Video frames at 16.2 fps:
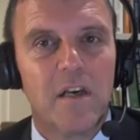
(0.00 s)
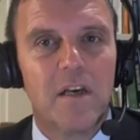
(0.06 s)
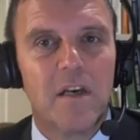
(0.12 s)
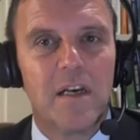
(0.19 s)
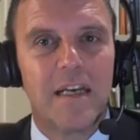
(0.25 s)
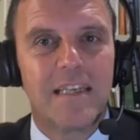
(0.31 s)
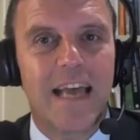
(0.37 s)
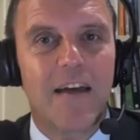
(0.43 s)

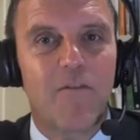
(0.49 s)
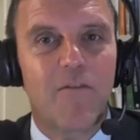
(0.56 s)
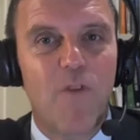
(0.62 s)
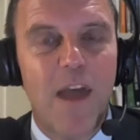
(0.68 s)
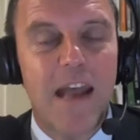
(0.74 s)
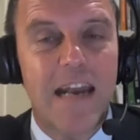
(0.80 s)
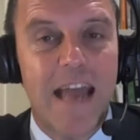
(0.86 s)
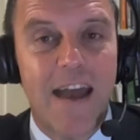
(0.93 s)
Is that
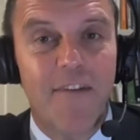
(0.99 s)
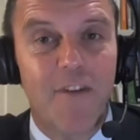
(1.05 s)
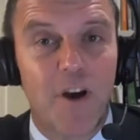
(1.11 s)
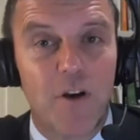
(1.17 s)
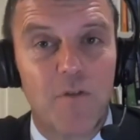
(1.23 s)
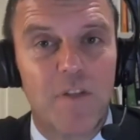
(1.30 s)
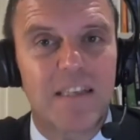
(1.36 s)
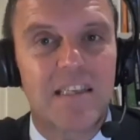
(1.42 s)
red
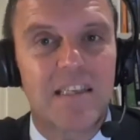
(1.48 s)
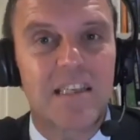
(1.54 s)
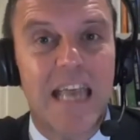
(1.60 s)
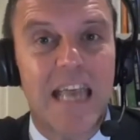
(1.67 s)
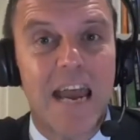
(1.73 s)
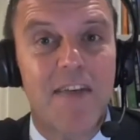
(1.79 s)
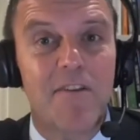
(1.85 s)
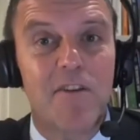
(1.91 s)
arrow, that
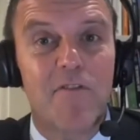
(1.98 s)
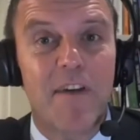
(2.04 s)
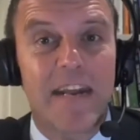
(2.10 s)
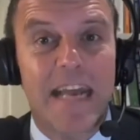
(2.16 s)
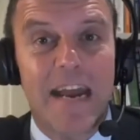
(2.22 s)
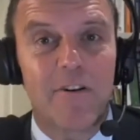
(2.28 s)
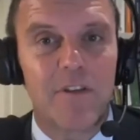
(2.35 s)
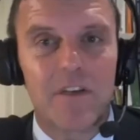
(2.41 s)
scary red
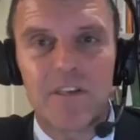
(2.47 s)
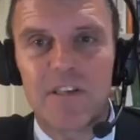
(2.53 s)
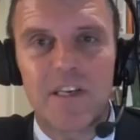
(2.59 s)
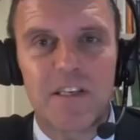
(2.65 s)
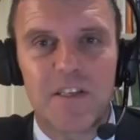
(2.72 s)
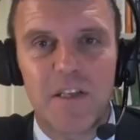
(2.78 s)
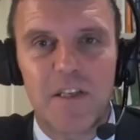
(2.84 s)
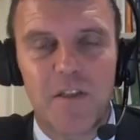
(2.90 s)
arrow that
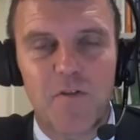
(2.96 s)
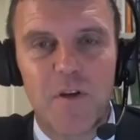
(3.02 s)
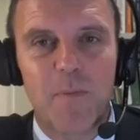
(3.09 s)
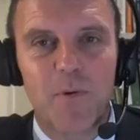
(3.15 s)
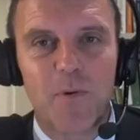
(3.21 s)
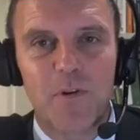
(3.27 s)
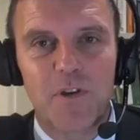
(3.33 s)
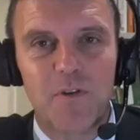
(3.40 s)
sits at
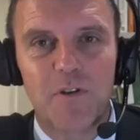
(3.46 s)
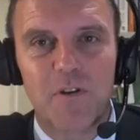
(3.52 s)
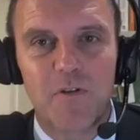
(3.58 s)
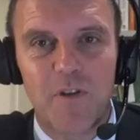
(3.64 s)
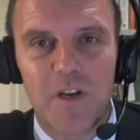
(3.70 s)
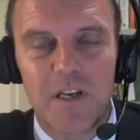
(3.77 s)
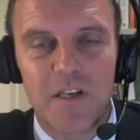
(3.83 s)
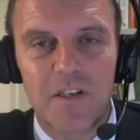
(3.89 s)
3.2
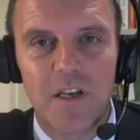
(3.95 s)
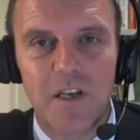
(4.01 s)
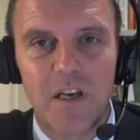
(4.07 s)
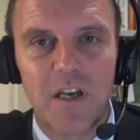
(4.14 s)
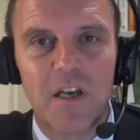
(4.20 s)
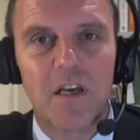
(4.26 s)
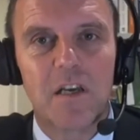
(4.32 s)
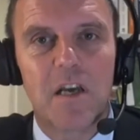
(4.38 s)
degrees,
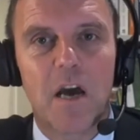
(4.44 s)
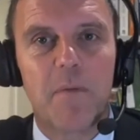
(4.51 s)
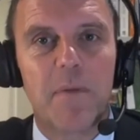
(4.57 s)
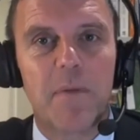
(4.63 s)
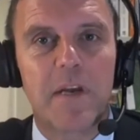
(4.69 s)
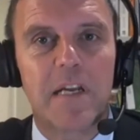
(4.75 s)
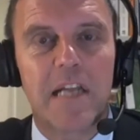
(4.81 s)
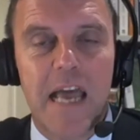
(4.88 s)

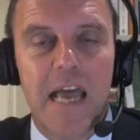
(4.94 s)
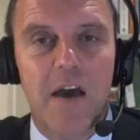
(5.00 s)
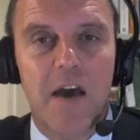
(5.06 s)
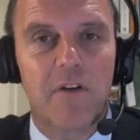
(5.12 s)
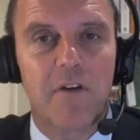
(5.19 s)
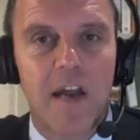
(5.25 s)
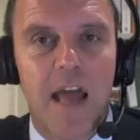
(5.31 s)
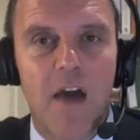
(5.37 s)
coming
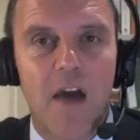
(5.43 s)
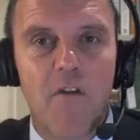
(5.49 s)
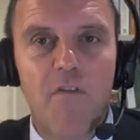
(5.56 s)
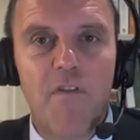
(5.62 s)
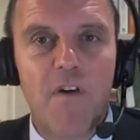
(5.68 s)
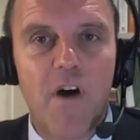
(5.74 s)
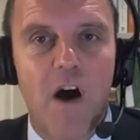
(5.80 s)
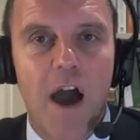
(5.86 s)
down, and how
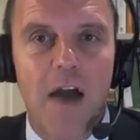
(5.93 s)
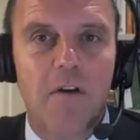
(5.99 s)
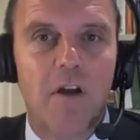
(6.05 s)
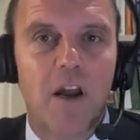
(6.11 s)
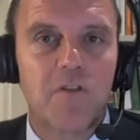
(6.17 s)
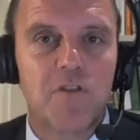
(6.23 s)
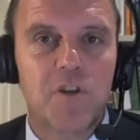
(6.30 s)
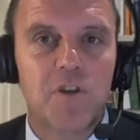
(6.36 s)
far, how
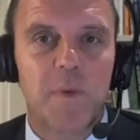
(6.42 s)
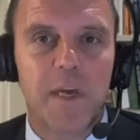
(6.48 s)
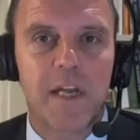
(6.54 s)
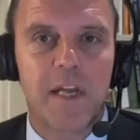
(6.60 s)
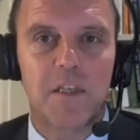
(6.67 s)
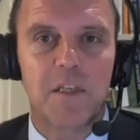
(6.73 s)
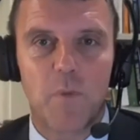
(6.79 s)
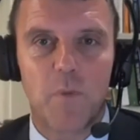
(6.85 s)
close can we
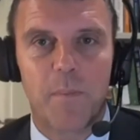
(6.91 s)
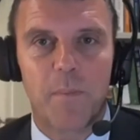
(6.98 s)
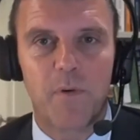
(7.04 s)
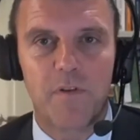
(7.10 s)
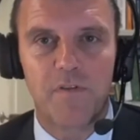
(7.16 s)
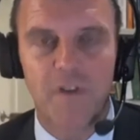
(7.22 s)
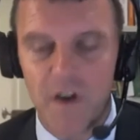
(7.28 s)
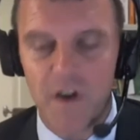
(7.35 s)
get it to
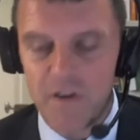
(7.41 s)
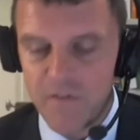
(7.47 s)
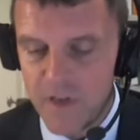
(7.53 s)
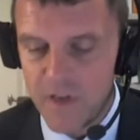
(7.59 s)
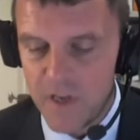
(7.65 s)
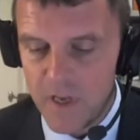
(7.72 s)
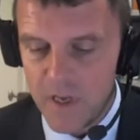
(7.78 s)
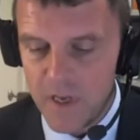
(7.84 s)
1.5?
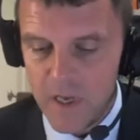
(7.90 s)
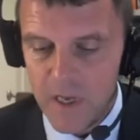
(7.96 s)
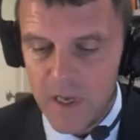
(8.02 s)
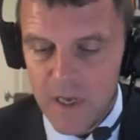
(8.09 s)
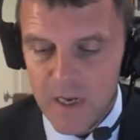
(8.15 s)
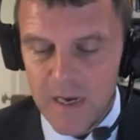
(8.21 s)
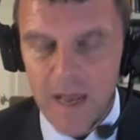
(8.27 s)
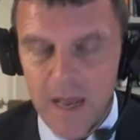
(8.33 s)

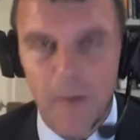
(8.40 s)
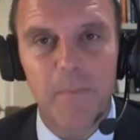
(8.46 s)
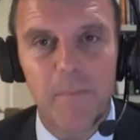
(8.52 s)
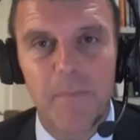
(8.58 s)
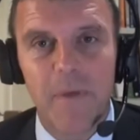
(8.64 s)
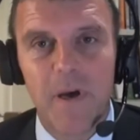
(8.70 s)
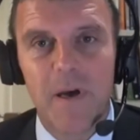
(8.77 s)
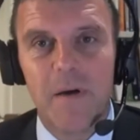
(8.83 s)
Now,
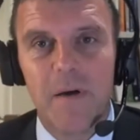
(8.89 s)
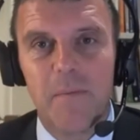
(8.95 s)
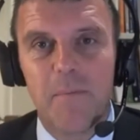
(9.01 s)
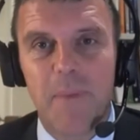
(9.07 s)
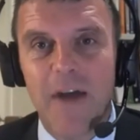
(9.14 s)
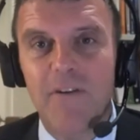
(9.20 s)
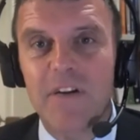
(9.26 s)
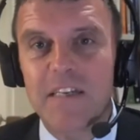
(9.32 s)

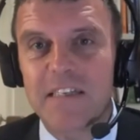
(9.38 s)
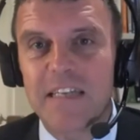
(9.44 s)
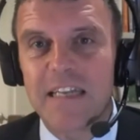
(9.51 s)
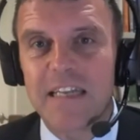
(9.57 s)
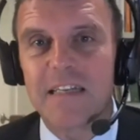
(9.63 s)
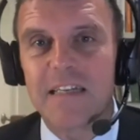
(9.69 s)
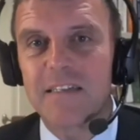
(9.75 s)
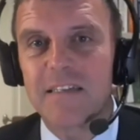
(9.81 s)
Paris
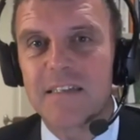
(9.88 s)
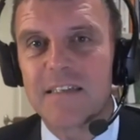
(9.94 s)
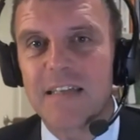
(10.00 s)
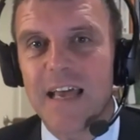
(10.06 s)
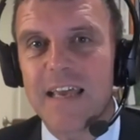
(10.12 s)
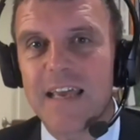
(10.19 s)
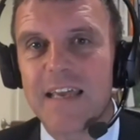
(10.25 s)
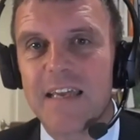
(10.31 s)
didn't
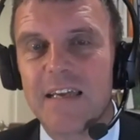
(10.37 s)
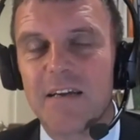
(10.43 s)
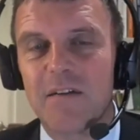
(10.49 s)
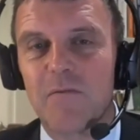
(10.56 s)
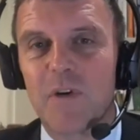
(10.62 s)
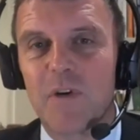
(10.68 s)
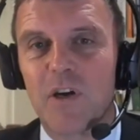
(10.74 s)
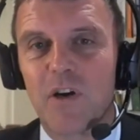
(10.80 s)
say
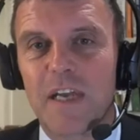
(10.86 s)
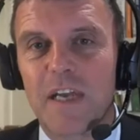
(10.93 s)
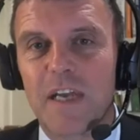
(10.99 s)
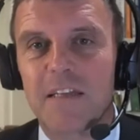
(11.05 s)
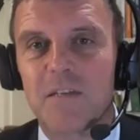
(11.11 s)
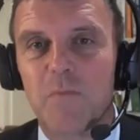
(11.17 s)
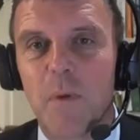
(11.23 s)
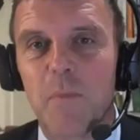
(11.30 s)
we got to
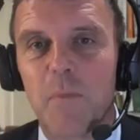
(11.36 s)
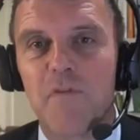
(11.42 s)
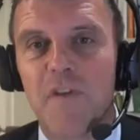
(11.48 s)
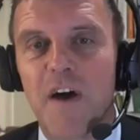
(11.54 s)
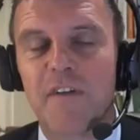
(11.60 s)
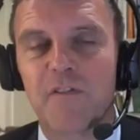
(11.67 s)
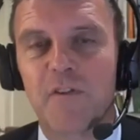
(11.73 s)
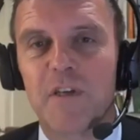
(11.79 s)
get to
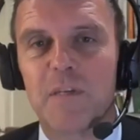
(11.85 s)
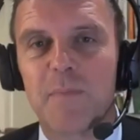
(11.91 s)
1.5 degrees.